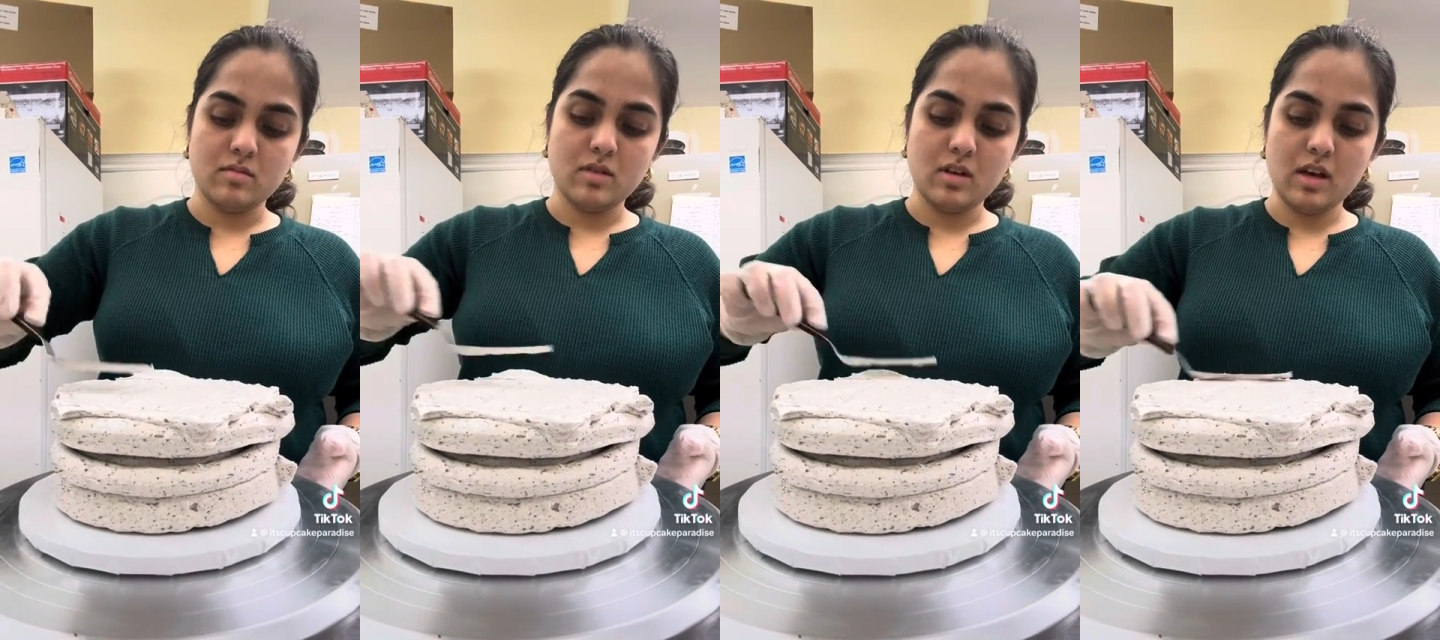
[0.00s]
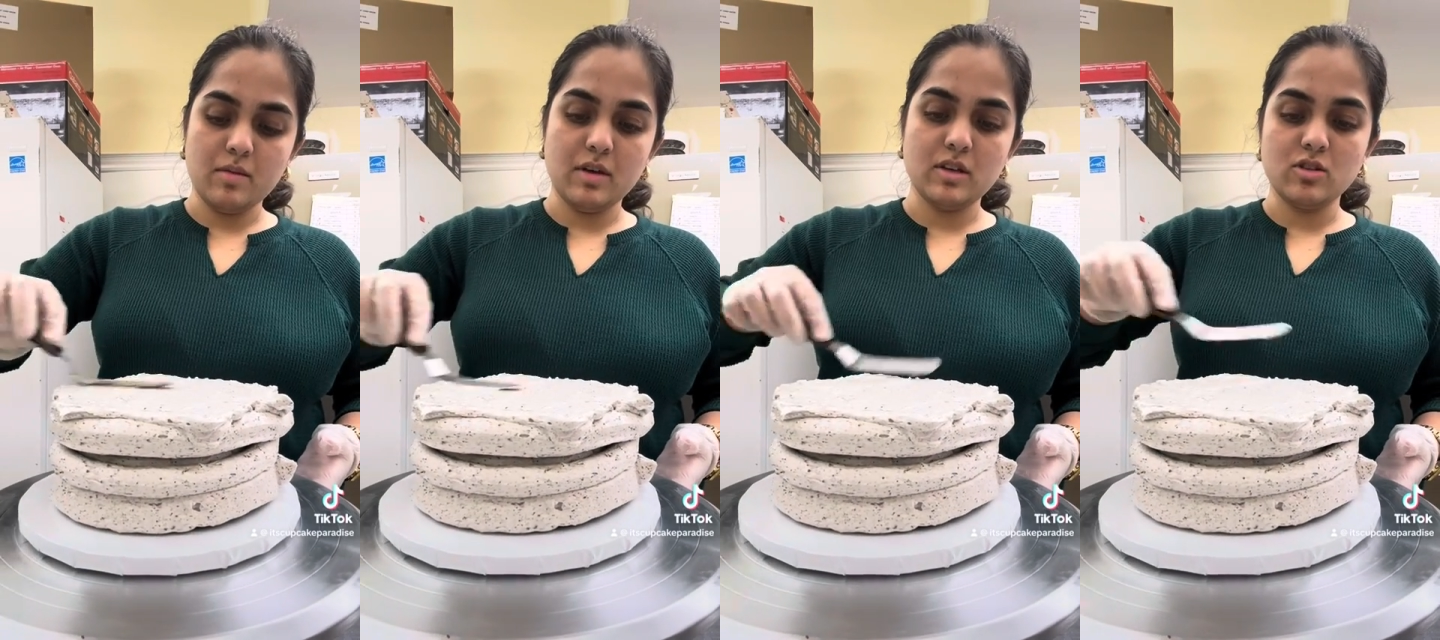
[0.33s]
Okay,
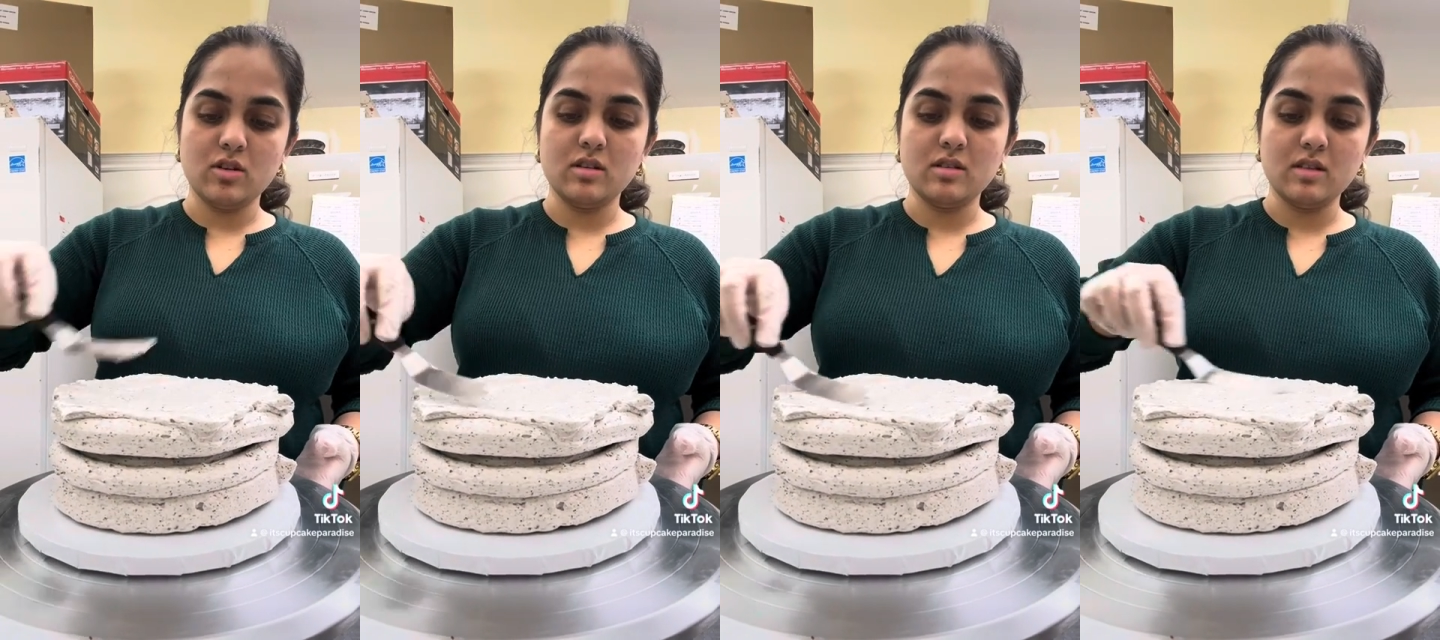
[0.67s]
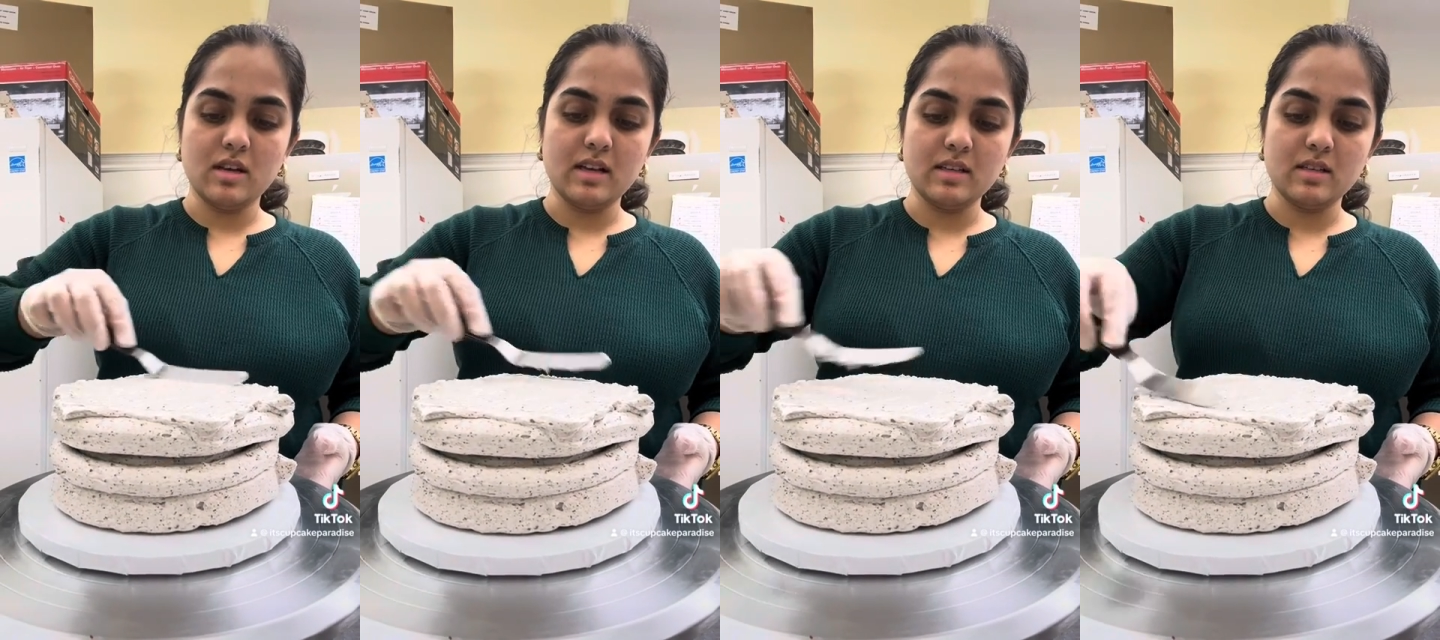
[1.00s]
make sure it's
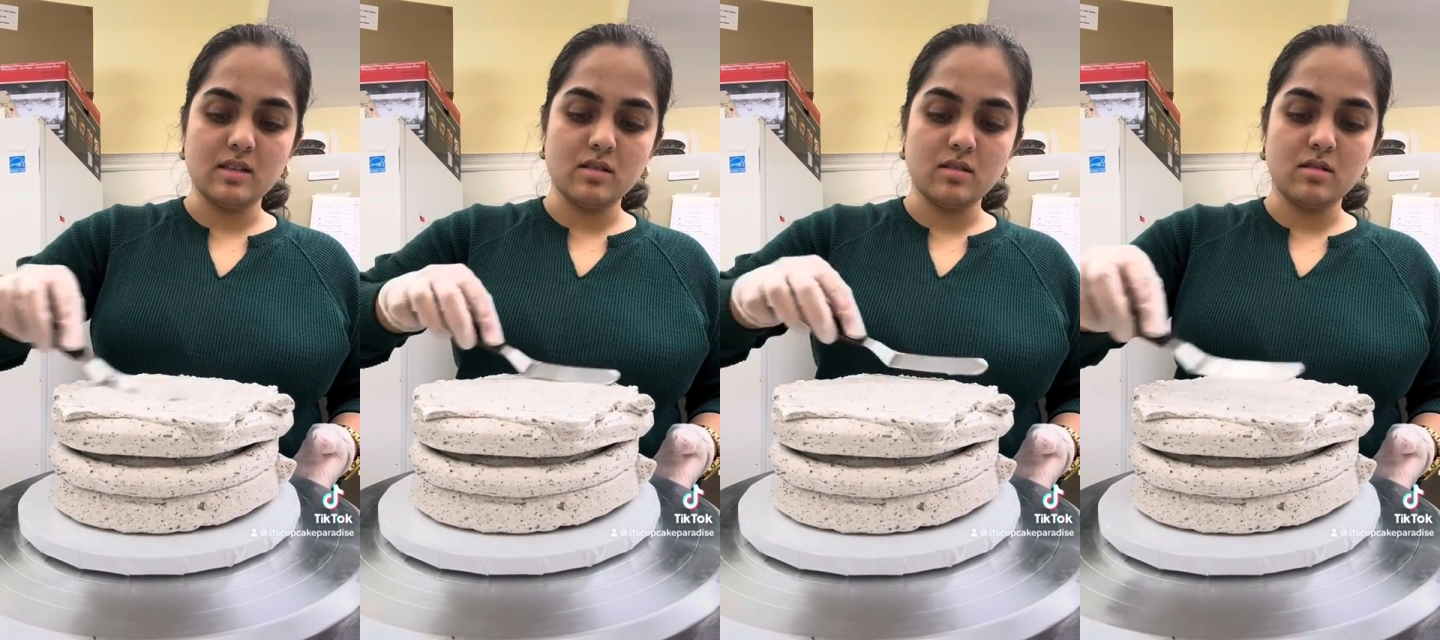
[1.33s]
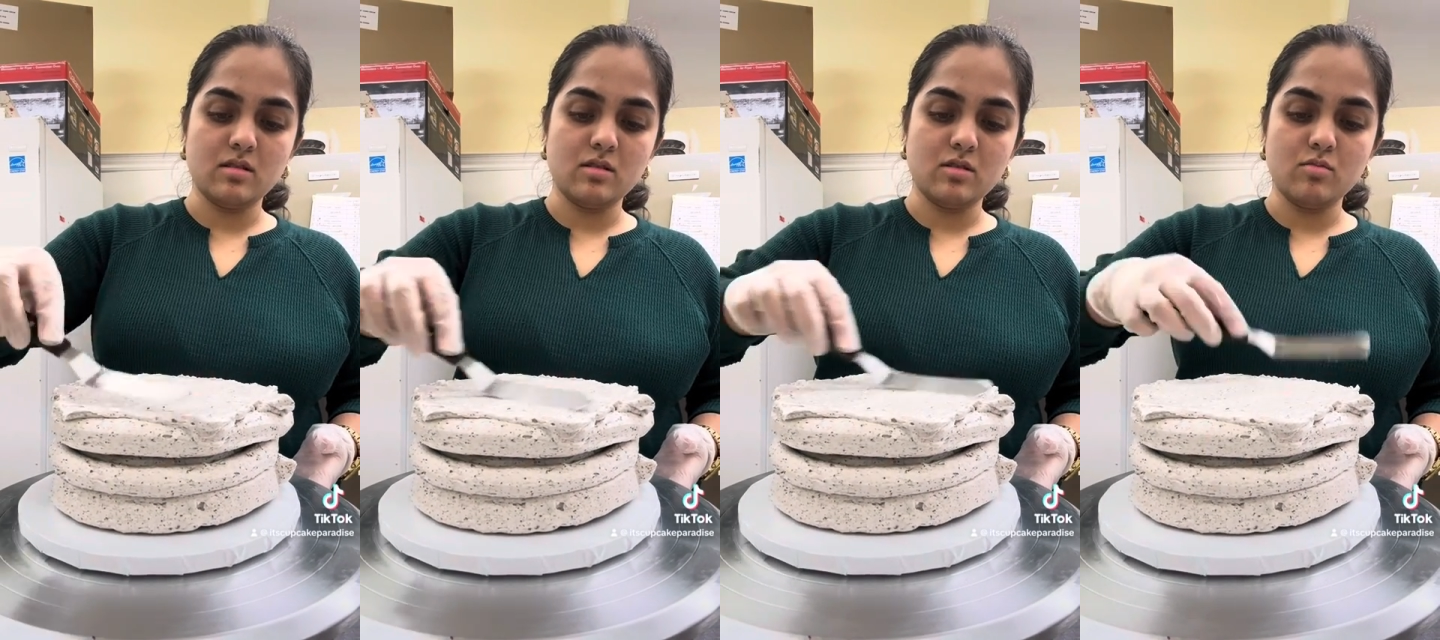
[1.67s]
nice and
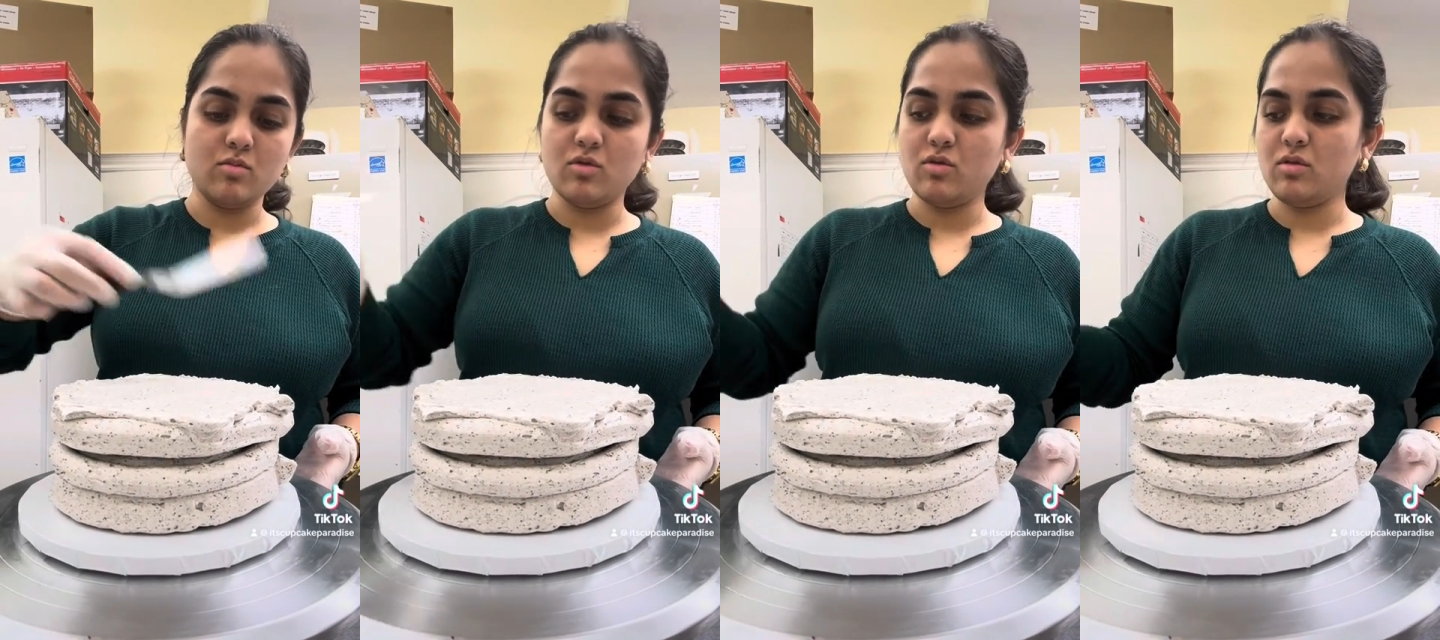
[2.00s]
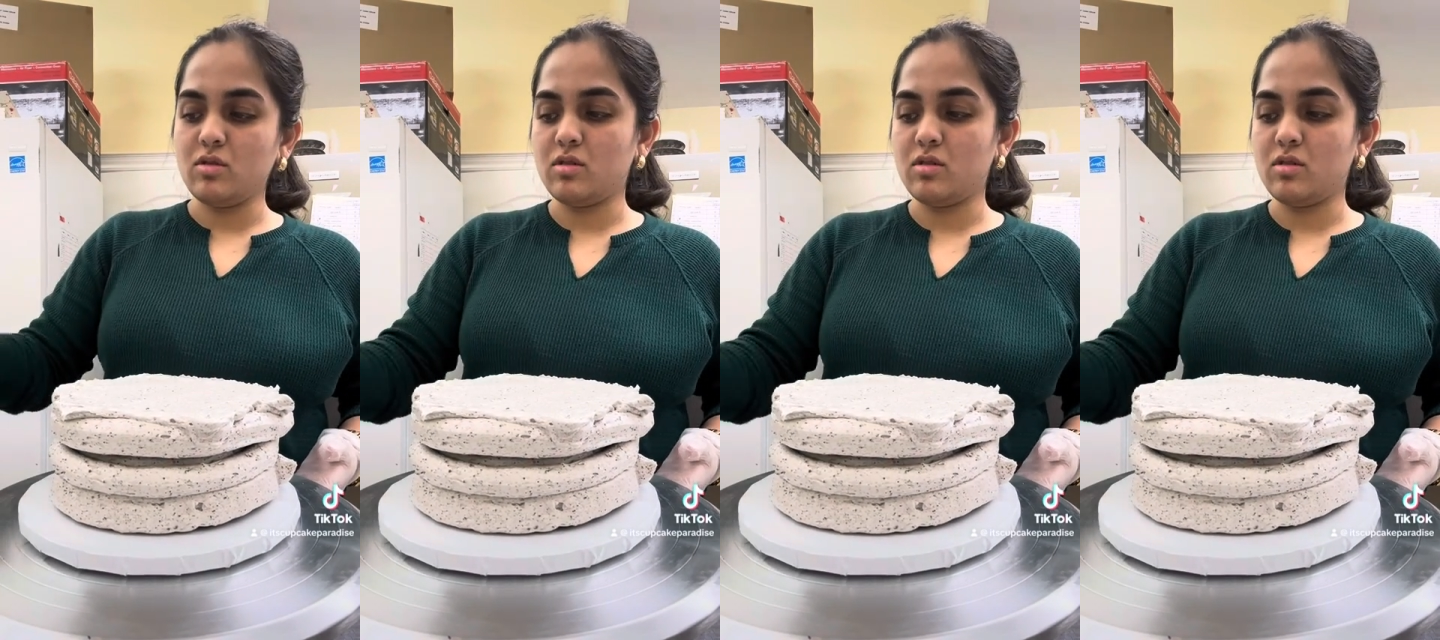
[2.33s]
smooth.